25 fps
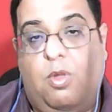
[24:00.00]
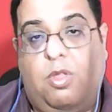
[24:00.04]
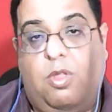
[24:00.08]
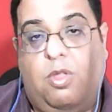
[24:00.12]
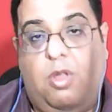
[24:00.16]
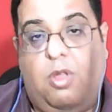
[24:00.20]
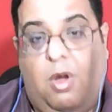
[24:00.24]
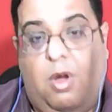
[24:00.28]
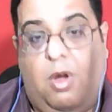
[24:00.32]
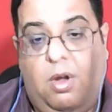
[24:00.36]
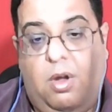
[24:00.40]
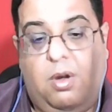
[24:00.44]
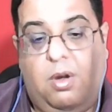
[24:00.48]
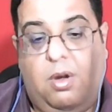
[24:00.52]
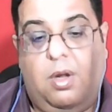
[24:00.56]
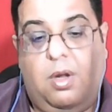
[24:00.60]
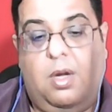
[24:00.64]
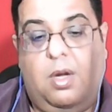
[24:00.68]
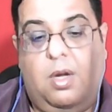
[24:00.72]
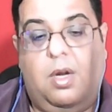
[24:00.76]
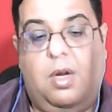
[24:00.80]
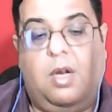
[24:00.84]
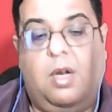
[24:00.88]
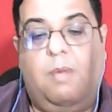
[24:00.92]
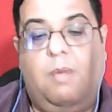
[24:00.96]
thought, a
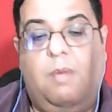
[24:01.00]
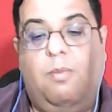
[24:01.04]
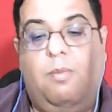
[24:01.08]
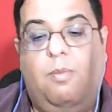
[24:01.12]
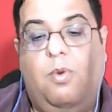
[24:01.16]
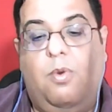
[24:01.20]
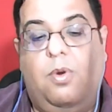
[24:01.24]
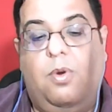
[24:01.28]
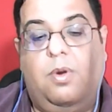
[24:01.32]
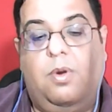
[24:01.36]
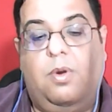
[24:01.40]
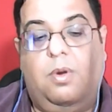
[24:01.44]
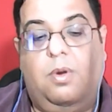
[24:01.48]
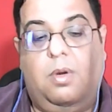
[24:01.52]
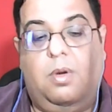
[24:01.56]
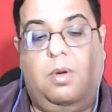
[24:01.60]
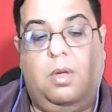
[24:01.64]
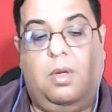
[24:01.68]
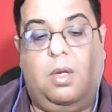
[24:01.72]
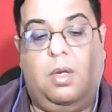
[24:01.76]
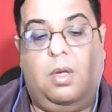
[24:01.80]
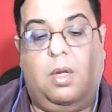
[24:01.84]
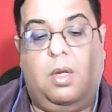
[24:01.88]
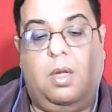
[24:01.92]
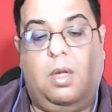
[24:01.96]
little more
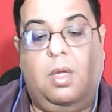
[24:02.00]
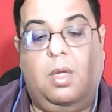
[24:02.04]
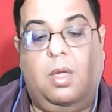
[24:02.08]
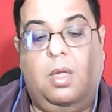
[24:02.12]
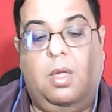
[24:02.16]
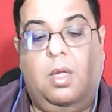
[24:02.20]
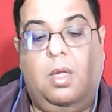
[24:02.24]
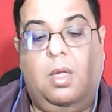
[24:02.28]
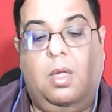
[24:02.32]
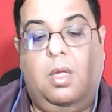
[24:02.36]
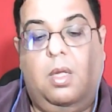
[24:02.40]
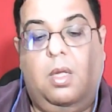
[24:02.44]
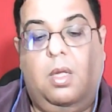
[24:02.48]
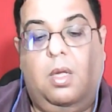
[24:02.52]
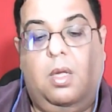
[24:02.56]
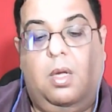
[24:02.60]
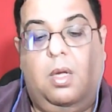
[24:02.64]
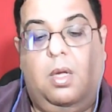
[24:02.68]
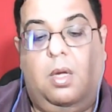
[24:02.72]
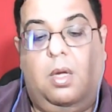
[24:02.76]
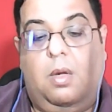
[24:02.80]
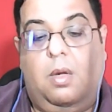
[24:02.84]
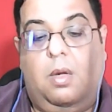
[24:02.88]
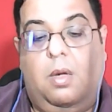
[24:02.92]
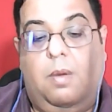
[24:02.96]
uh,
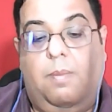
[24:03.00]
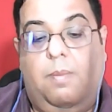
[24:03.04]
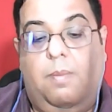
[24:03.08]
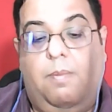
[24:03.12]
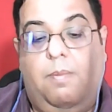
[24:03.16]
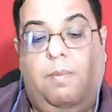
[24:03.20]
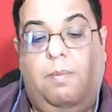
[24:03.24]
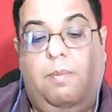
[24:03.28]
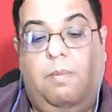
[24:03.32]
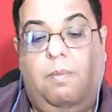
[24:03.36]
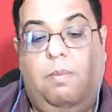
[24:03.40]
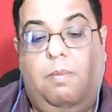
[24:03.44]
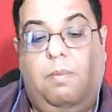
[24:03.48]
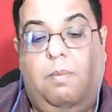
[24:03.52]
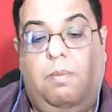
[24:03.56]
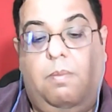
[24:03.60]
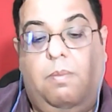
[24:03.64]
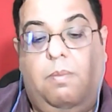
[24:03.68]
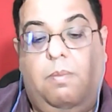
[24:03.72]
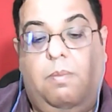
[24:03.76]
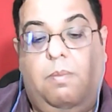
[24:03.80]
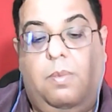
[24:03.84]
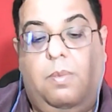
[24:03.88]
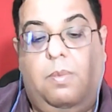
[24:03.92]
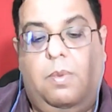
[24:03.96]
um,
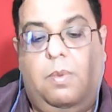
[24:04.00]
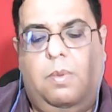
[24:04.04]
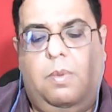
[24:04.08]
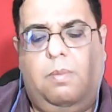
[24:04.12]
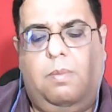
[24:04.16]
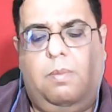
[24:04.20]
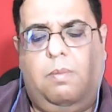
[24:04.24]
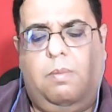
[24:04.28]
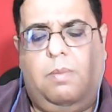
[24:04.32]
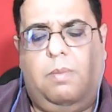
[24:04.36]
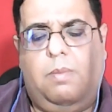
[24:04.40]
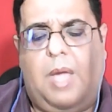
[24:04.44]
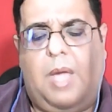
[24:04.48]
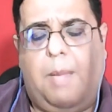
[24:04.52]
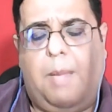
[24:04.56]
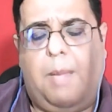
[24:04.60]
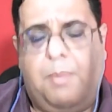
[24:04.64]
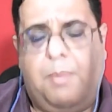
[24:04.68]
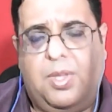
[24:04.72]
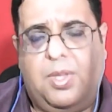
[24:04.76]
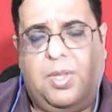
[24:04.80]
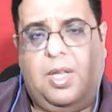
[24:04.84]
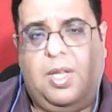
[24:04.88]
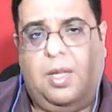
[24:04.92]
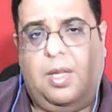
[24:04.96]

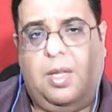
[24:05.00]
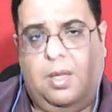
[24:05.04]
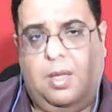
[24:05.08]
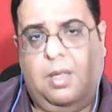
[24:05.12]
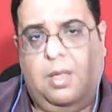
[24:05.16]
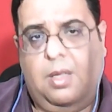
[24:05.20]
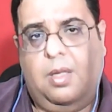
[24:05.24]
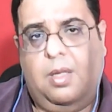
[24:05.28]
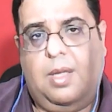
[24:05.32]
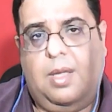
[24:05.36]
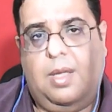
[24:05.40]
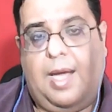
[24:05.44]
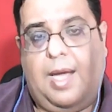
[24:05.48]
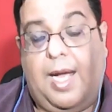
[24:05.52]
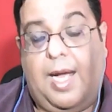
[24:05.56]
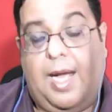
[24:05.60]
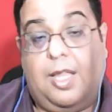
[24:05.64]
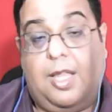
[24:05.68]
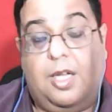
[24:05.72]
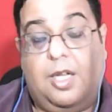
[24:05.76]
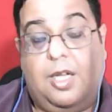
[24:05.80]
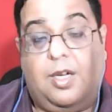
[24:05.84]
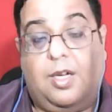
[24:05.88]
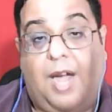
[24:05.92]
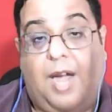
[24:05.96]
empathy
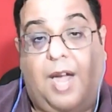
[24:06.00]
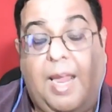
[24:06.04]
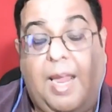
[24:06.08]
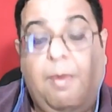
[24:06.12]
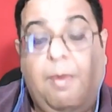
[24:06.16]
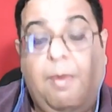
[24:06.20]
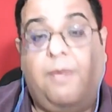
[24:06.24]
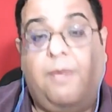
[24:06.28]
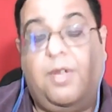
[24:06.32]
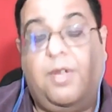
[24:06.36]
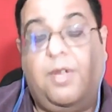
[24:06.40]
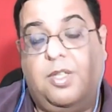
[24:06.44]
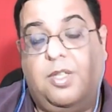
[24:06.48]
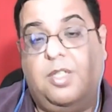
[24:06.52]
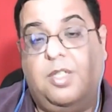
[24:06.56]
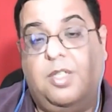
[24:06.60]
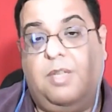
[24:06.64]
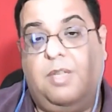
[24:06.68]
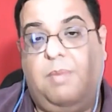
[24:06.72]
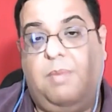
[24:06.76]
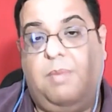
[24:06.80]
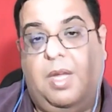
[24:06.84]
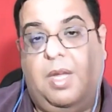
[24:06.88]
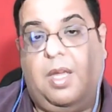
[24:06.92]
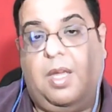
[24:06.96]
at the time of
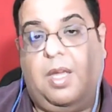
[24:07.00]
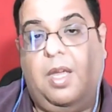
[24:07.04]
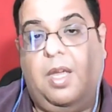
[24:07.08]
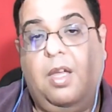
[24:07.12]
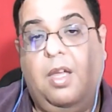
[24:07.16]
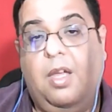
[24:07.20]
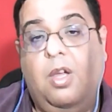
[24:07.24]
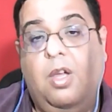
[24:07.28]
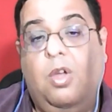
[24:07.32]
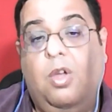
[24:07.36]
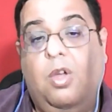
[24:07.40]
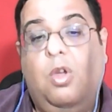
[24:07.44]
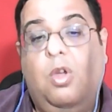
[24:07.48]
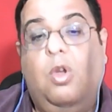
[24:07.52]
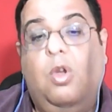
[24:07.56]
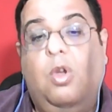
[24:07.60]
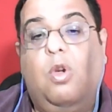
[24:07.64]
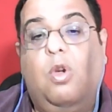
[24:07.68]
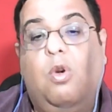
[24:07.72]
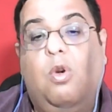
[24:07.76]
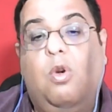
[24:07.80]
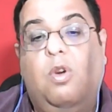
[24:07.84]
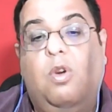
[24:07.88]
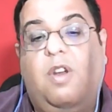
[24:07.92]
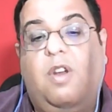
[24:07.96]
decision-making
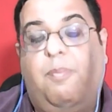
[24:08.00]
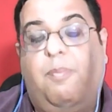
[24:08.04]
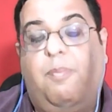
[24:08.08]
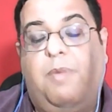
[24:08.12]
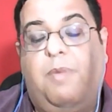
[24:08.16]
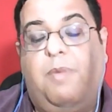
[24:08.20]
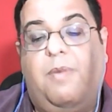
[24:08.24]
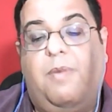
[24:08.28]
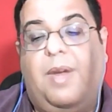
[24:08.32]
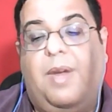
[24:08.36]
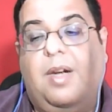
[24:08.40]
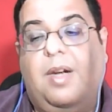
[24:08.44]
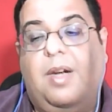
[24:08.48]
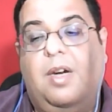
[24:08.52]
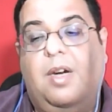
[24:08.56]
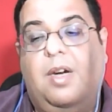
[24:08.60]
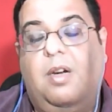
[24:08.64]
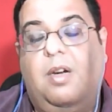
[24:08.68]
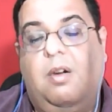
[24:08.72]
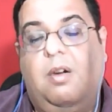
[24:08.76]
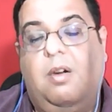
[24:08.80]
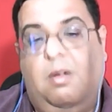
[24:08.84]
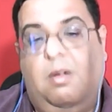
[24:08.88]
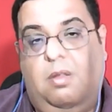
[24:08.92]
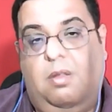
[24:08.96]
could have
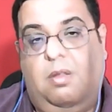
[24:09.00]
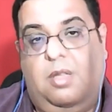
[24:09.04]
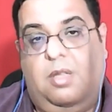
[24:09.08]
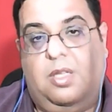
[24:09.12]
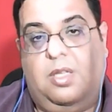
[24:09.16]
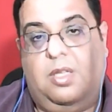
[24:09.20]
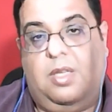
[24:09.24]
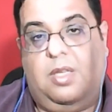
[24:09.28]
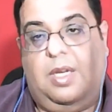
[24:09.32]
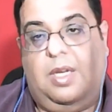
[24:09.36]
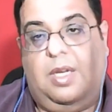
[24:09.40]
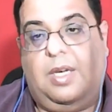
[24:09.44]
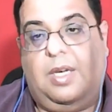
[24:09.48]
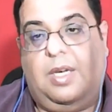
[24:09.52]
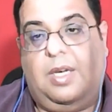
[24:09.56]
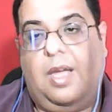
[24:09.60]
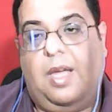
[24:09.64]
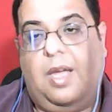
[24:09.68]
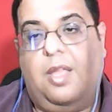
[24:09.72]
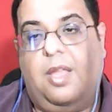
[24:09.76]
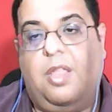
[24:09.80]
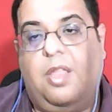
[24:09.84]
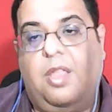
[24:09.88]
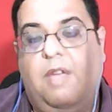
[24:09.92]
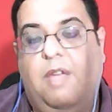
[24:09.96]
prevented this
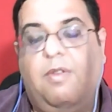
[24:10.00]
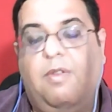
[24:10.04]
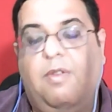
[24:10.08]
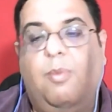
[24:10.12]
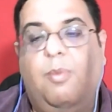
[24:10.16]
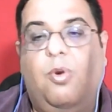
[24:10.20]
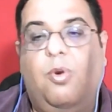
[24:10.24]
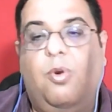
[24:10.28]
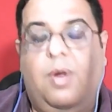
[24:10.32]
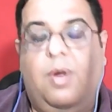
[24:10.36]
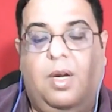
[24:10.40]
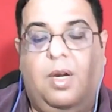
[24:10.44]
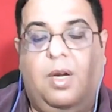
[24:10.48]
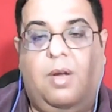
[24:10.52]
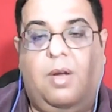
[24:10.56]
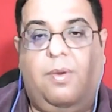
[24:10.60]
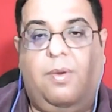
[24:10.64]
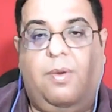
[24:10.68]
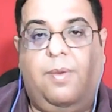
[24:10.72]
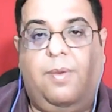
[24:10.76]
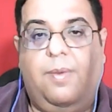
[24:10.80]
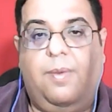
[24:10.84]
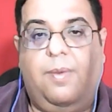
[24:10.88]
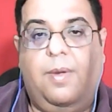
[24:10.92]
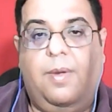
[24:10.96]
entire thing from going down.
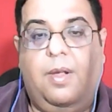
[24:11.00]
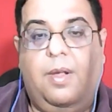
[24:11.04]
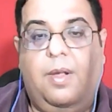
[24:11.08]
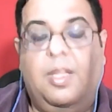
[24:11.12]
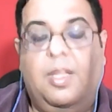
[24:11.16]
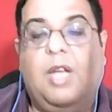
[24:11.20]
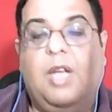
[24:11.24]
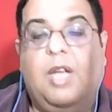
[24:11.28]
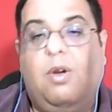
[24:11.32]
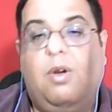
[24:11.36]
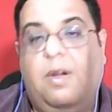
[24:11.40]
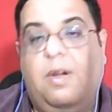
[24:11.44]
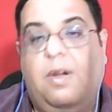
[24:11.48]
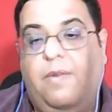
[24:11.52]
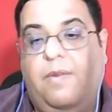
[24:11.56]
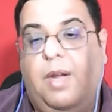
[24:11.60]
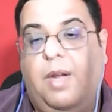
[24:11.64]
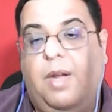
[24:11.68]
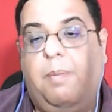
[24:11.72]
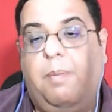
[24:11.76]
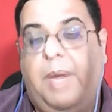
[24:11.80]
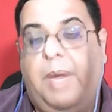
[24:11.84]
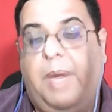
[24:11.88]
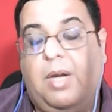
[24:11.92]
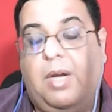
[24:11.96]
They could have
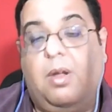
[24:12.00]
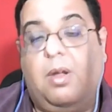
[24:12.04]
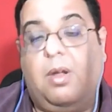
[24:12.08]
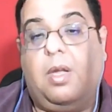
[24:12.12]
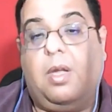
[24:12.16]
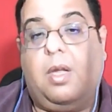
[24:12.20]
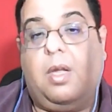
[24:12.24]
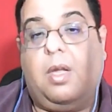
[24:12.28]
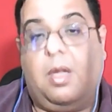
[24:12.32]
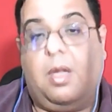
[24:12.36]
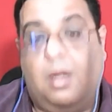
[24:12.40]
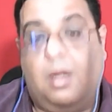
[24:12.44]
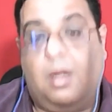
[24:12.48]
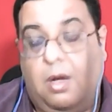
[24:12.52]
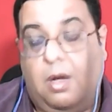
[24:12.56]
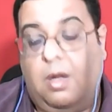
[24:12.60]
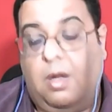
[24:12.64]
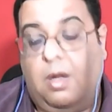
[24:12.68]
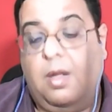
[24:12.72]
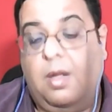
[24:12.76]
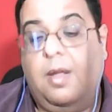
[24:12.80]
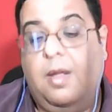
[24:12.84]
done better here.